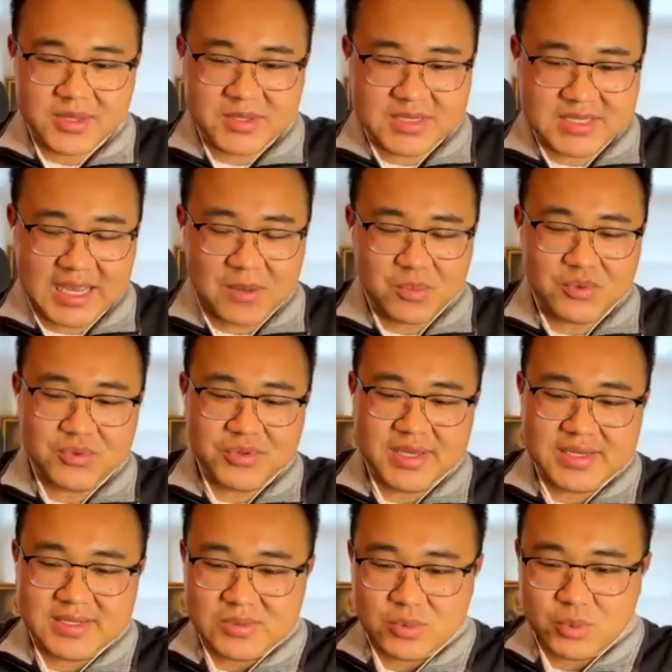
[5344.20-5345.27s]
the example
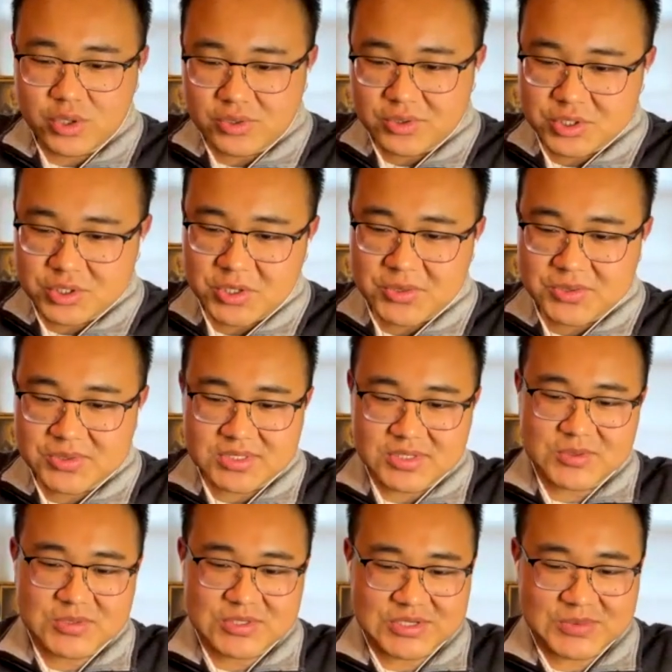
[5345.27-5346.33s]
that Willard Jones
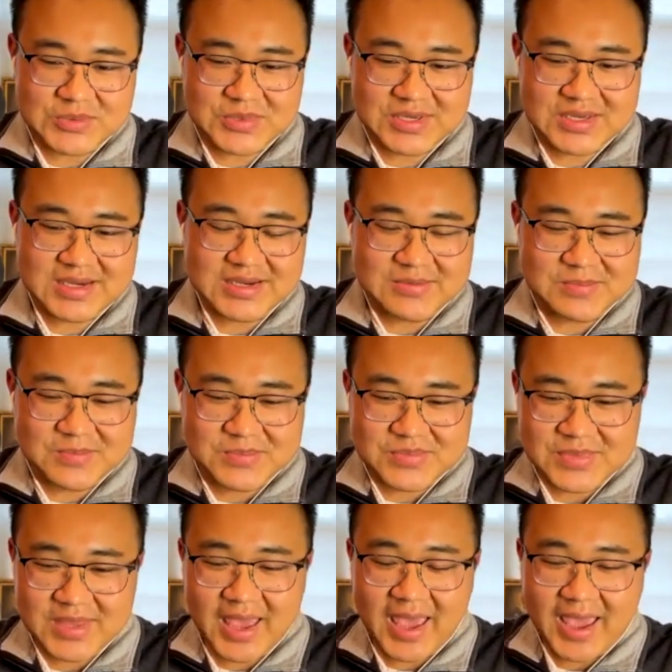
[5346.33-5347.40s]
used of the um,
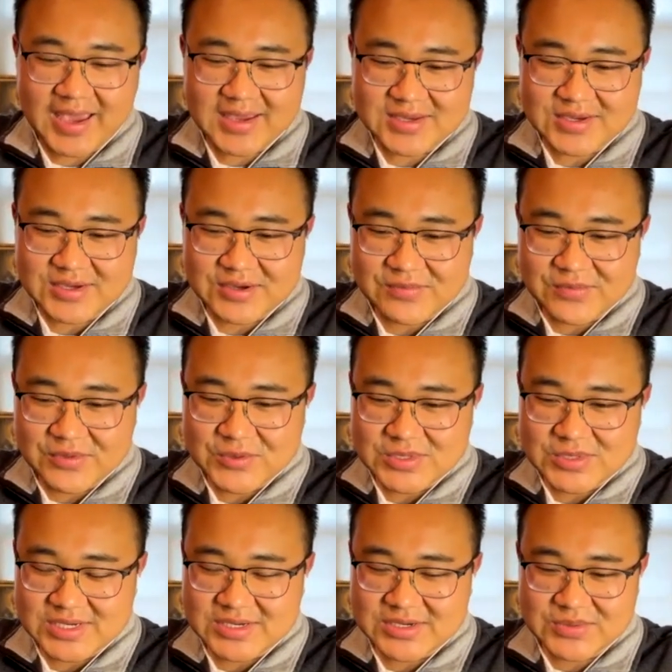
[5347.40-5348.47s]
the hanging of
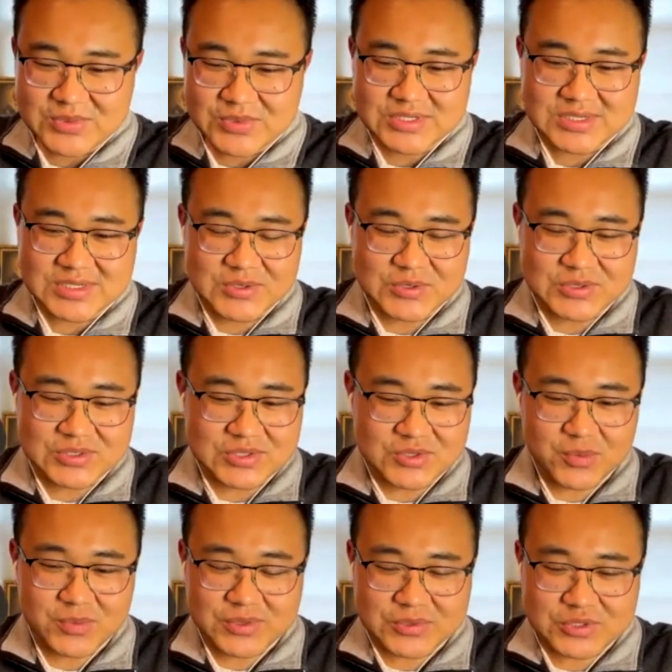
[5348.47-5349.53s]
those uh, was it those
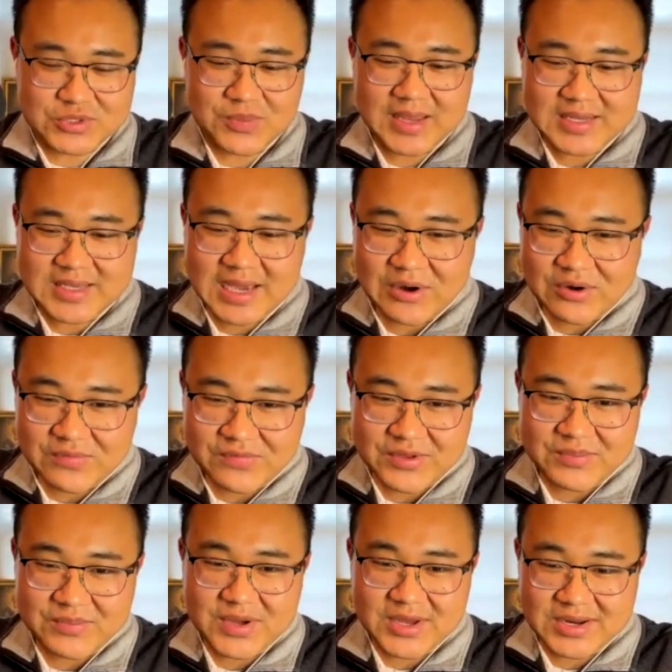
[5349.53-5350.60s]
criminals who made
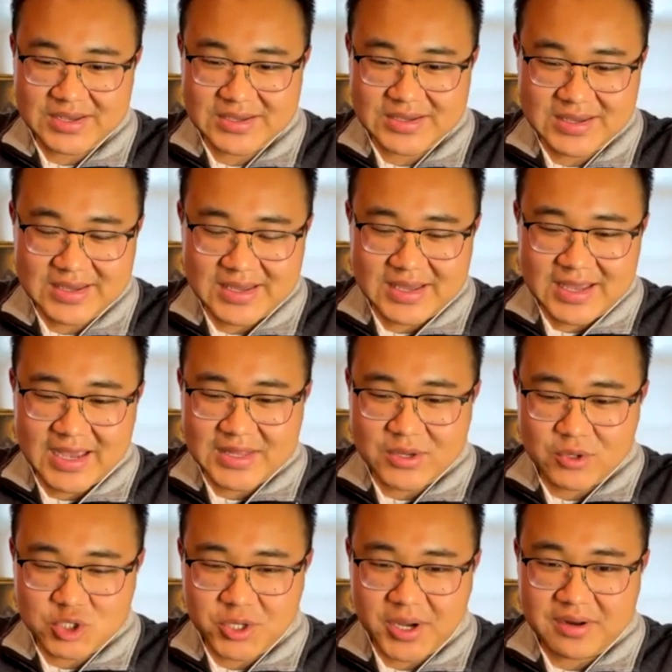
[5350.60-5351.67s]
counterfeit money, and they
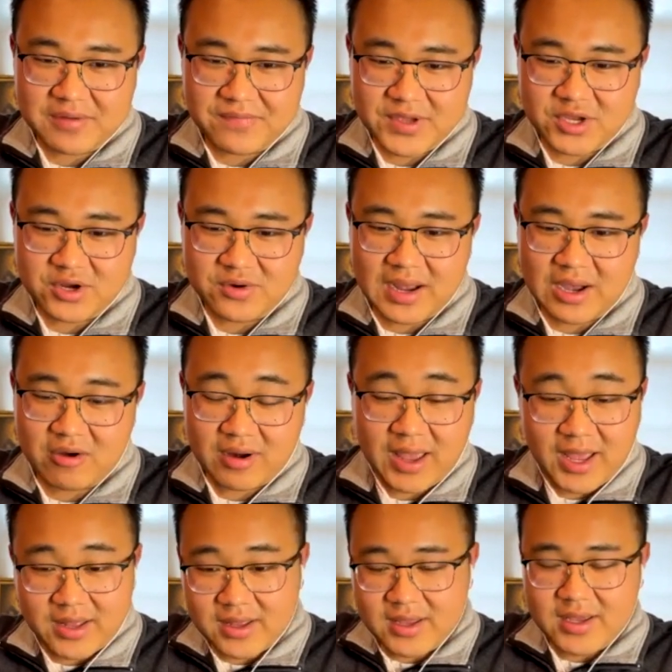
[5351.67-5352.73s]
were trying to figure out
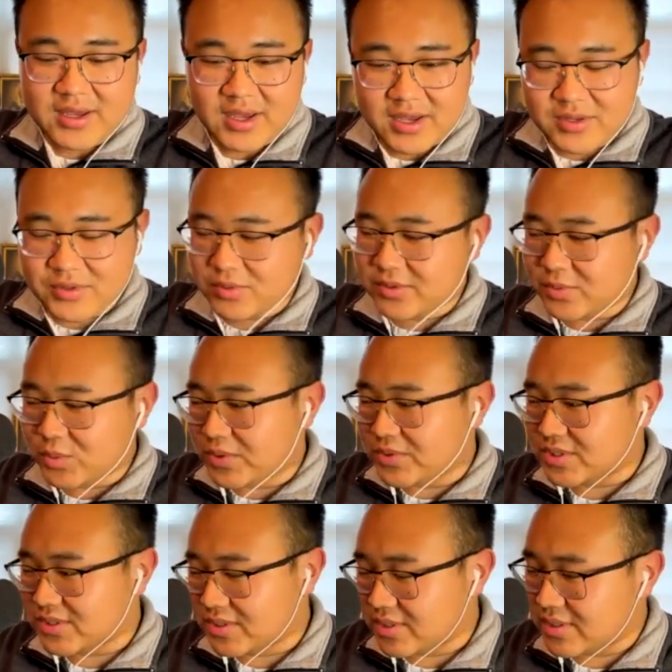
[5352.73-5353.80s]
uh, uh, the what was
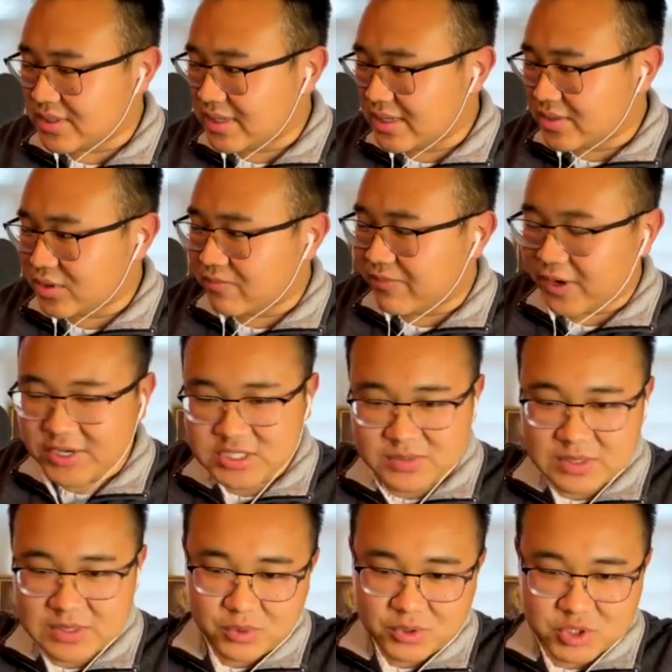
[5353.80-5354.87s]
it the the various
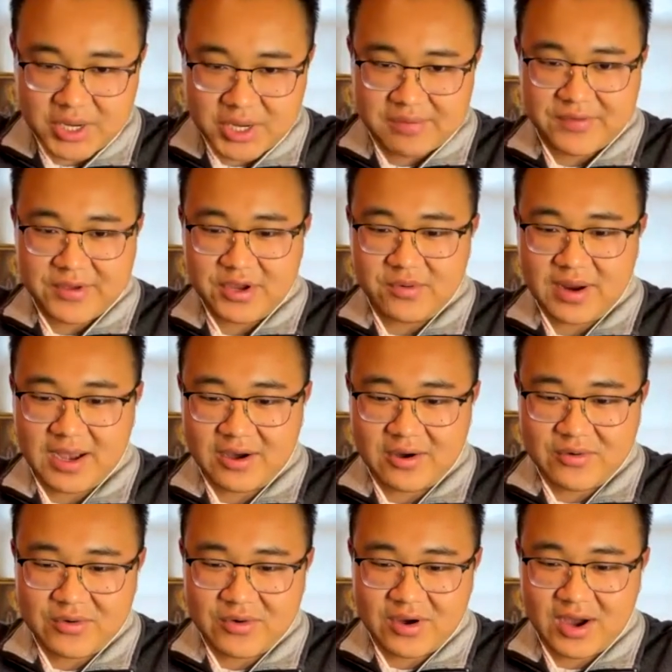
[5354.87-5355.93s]
people were trying to figure
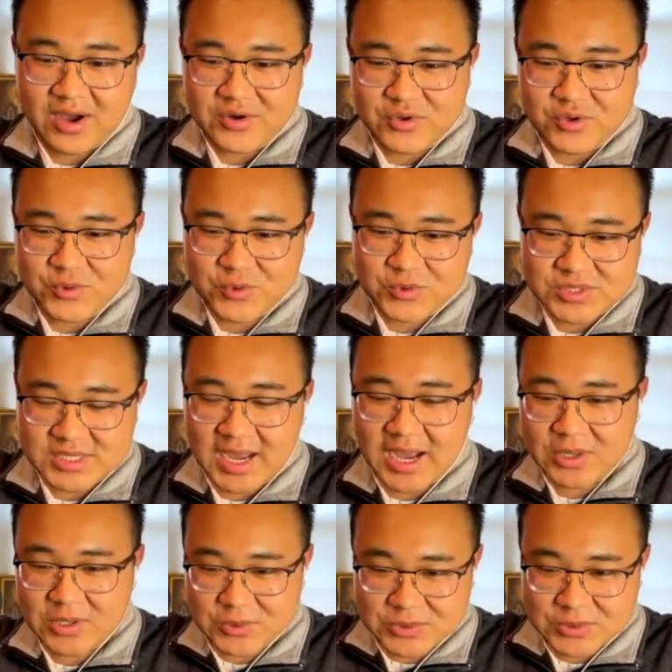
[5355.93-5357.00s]
out on whose
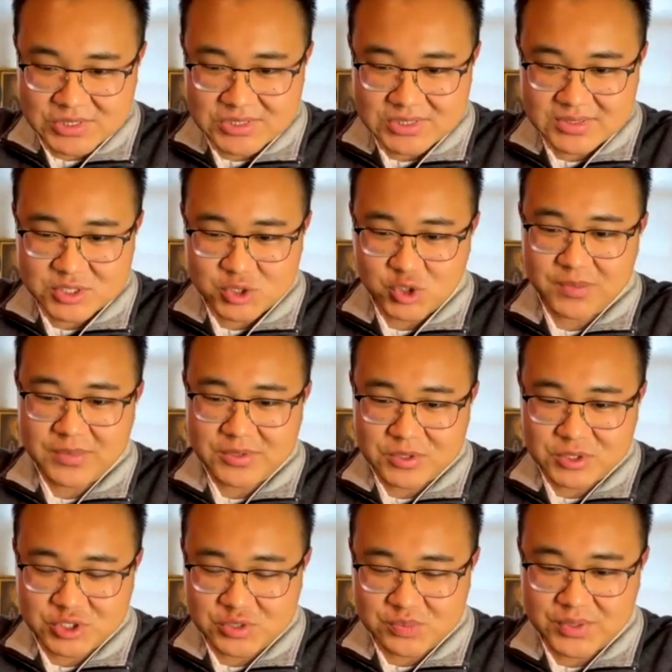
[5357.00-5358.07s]
gallows these criminals
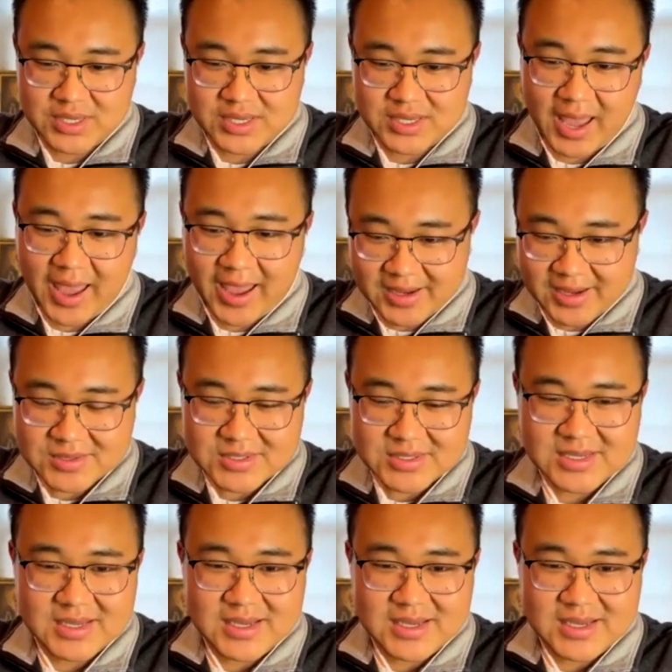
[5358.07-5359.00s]
should be hanged.